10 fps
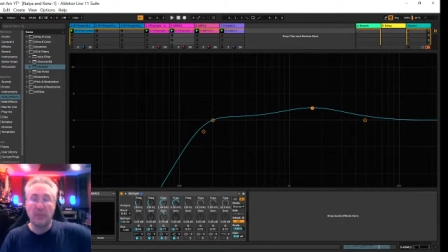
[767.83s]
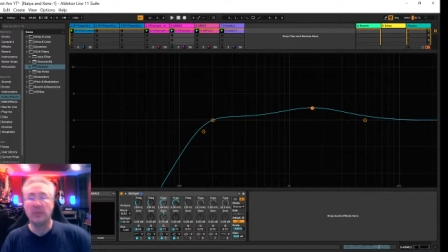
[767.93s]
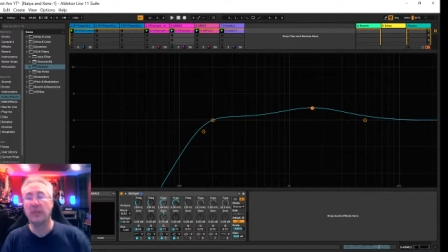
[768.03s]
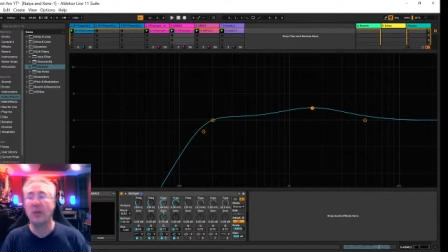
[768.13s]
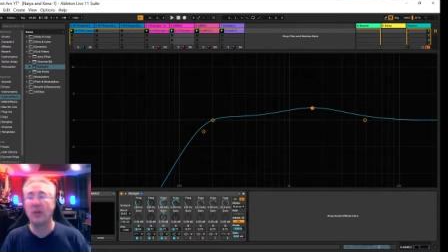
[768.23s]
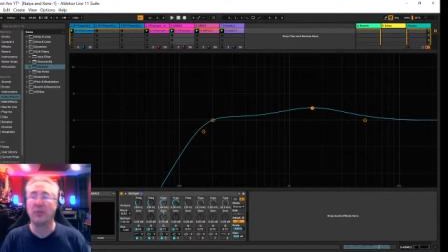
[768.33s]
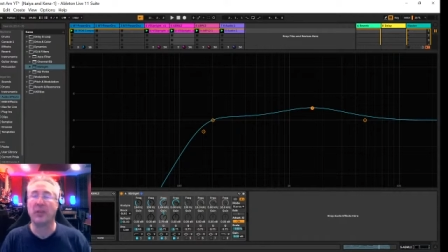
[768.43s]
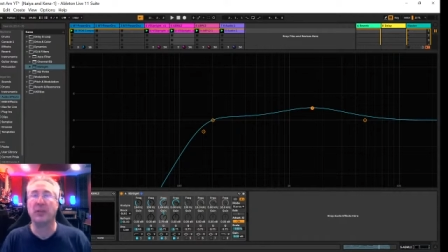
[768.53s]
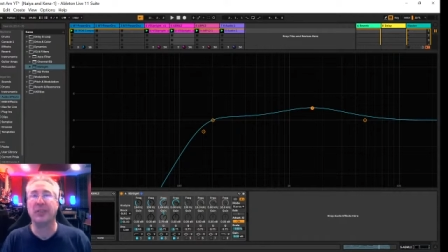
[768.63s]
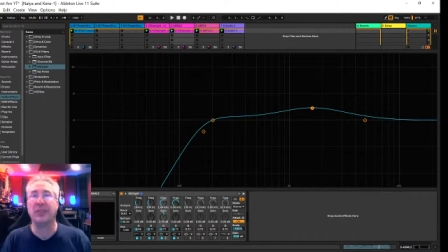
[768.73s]
low
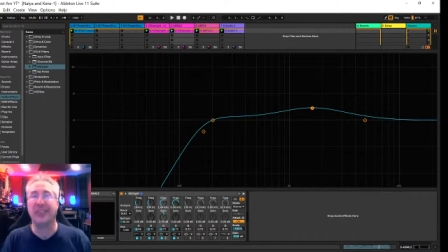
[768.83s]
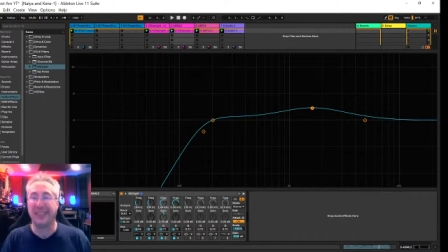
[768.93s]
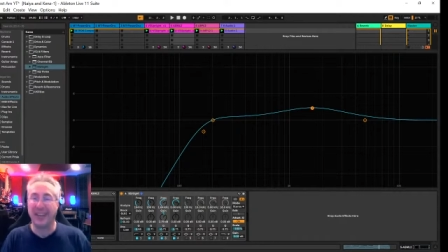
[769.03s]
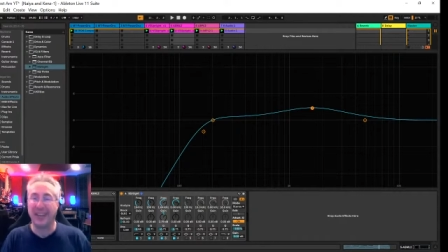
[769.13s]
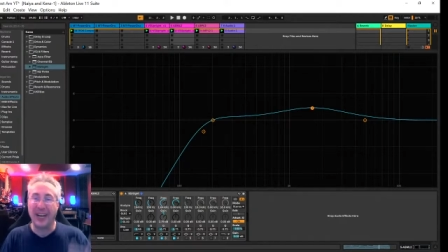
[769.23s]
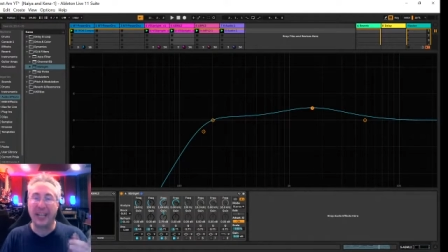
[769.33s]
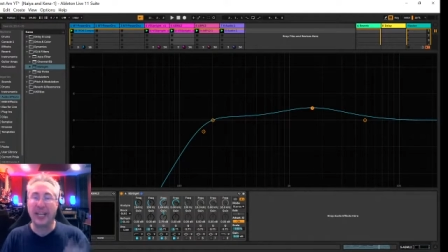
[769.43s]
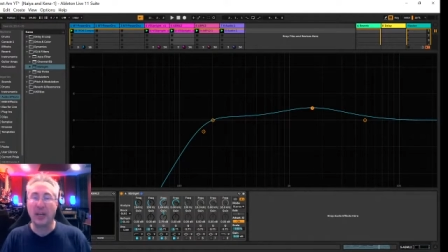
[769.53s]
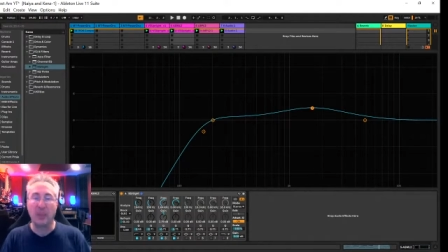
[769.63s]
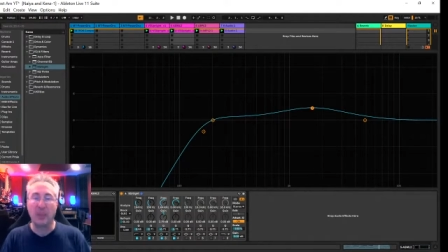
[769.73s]
frequencies that are hanging
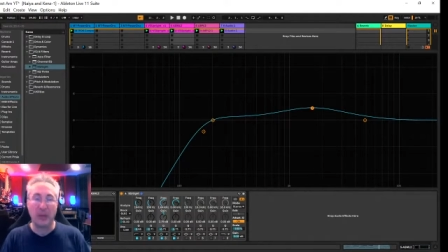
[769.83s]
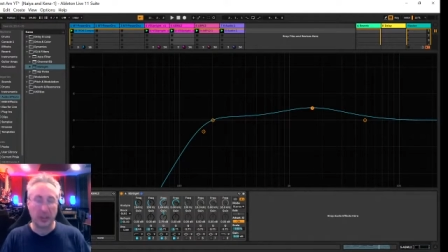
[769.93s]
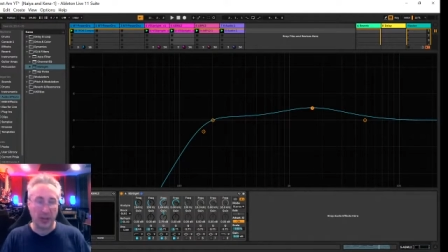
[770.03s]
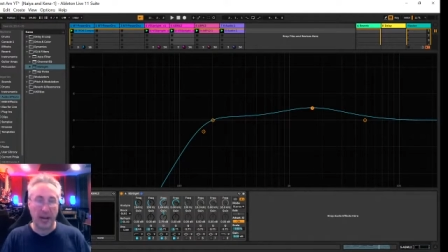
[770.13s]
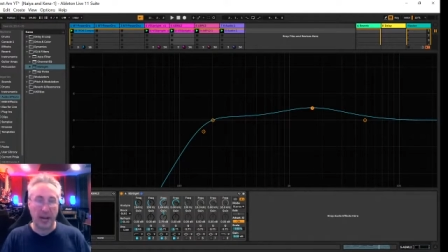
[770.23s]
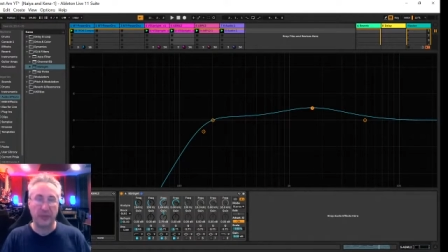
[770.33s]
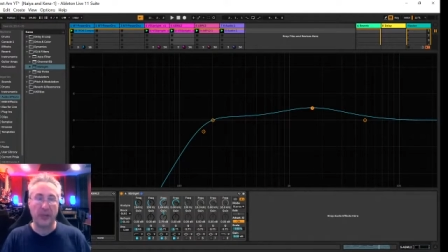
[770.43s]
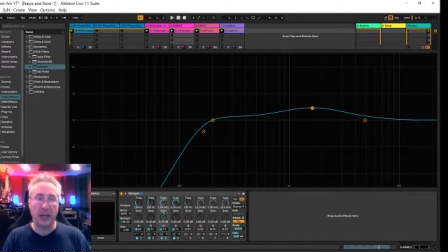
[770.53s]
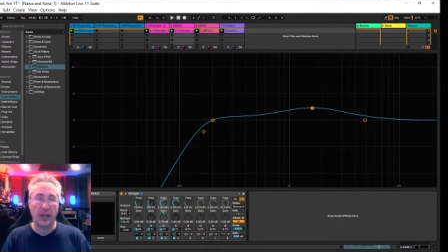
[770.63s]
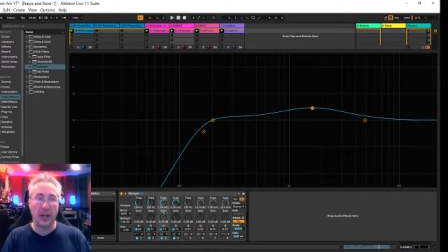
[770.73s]
up on the graph,
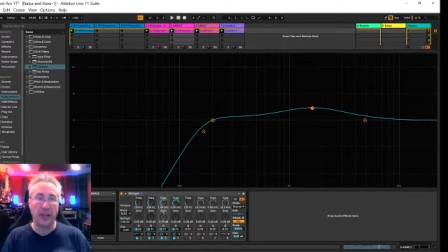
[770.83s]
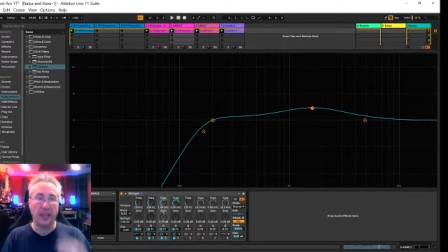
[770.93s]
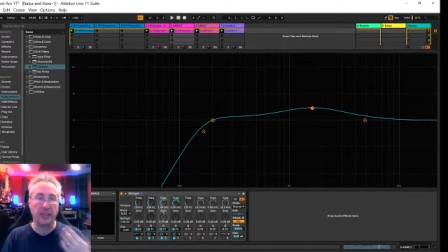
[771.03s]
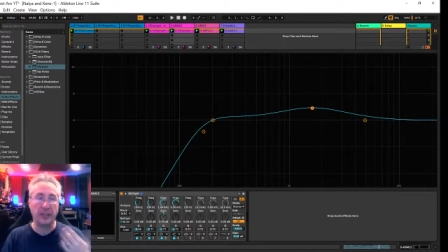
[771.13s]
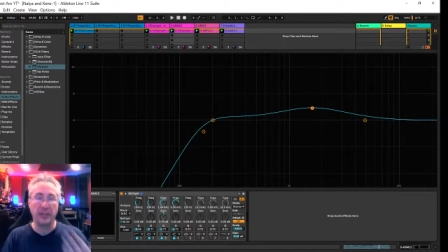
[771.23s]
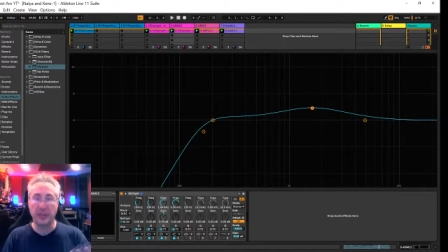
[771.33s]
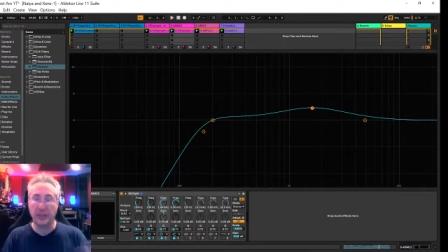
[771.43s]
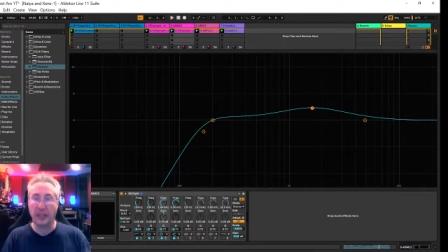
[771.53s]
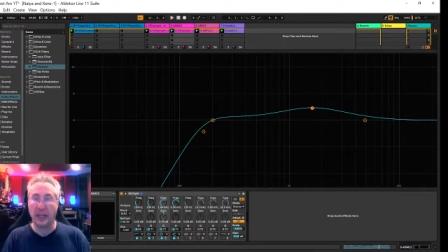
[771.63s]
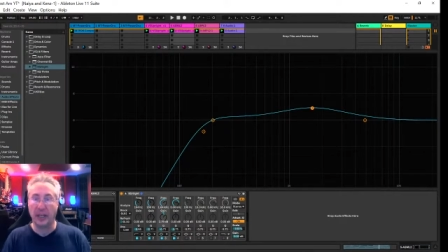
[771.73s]
that's
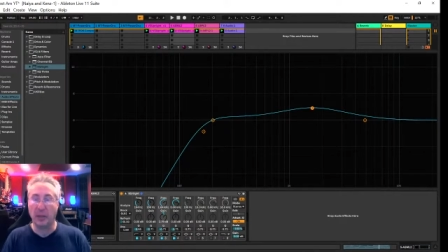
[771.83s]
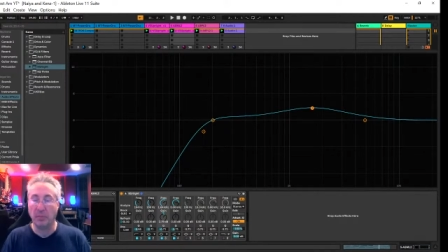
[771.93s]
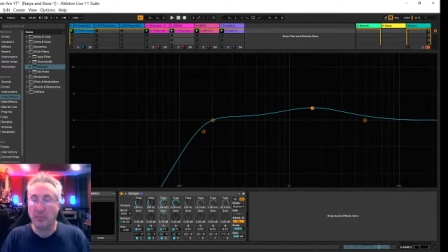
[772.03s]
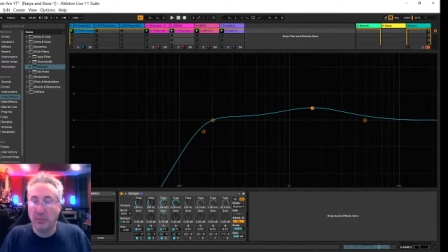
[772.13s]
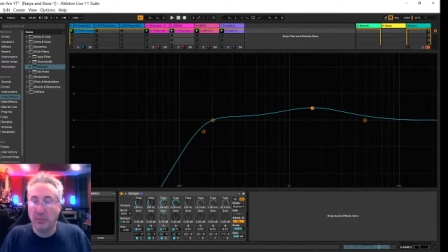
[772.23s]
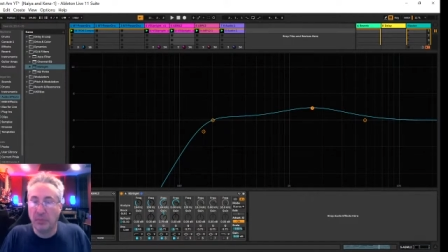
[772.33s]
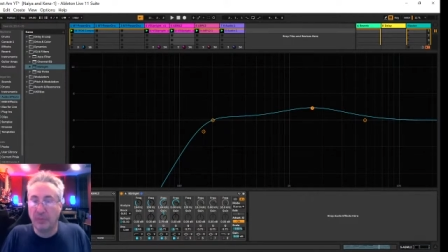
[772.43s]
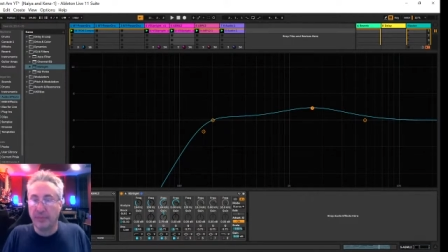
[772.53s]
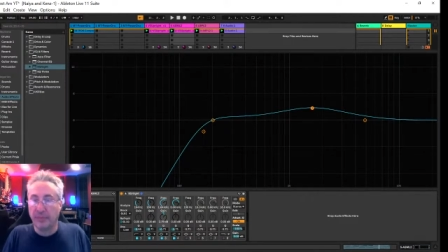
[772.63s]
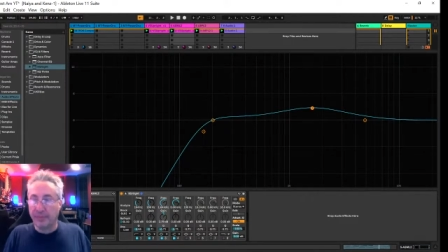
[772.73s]

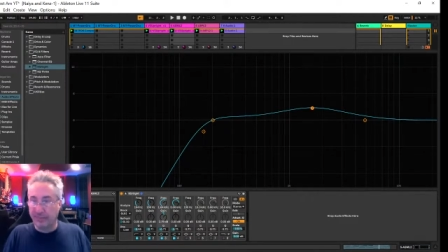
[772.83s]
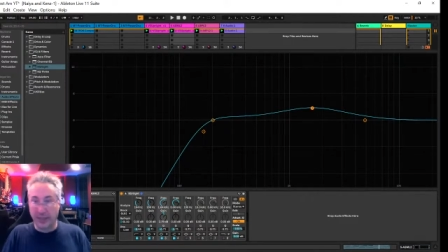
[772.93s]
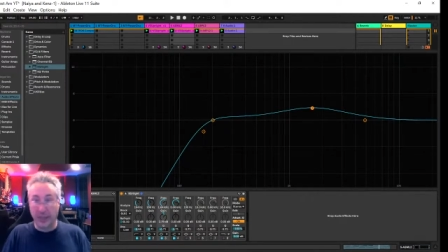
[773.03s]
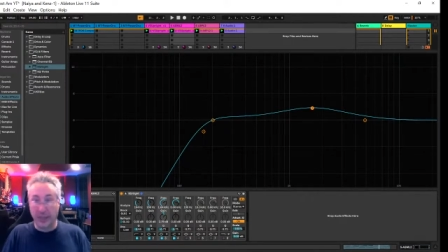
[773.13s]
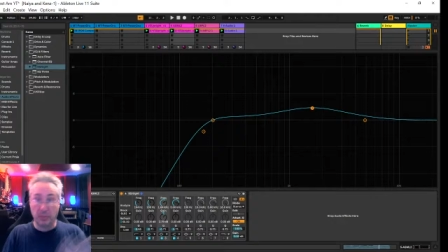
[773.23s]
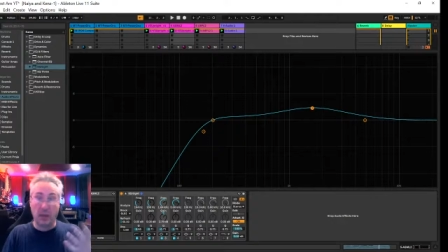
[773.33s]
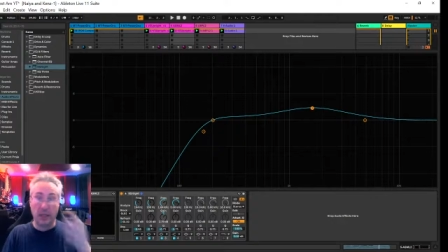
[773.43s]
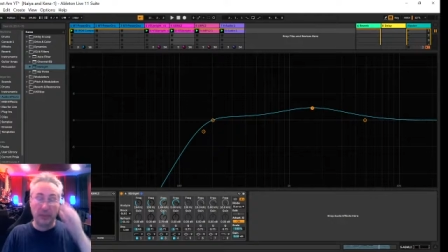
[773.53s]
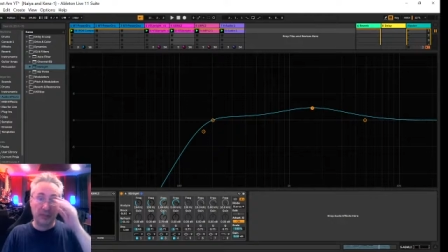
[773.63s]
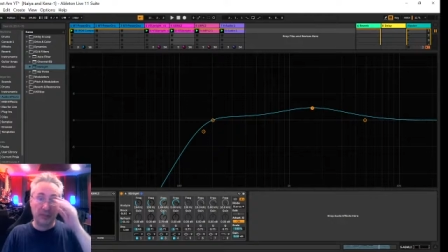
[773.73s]
I think partly
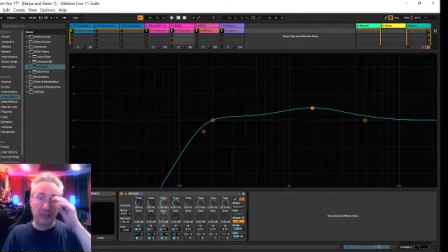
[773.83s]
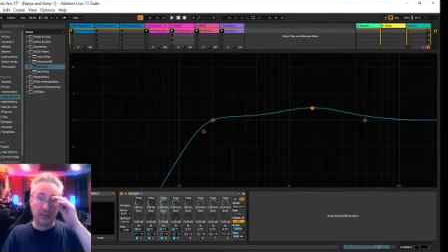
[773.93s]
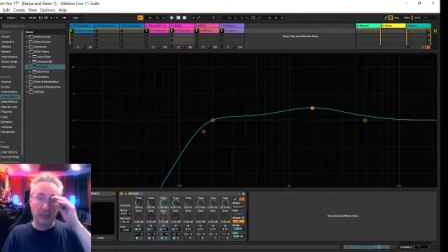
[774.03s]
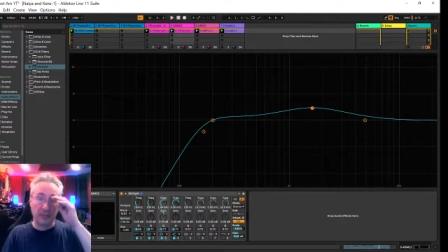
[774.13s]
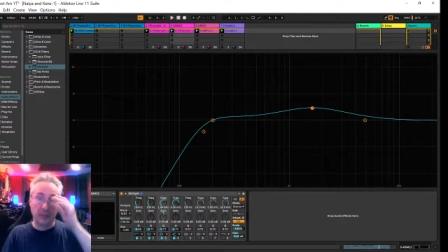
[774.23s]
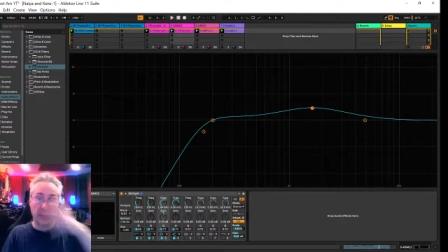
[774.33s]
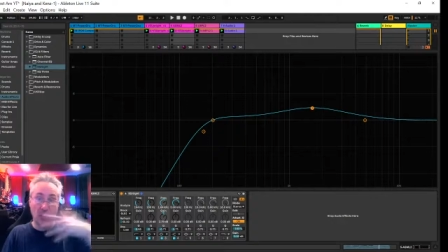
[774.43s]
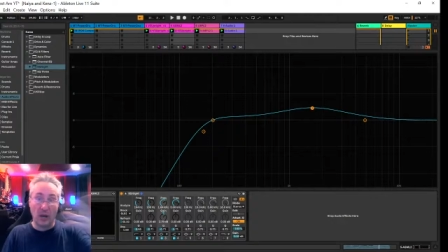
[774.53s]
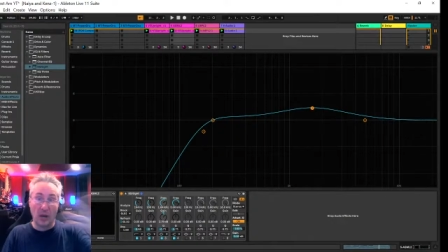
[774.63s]
because they have super long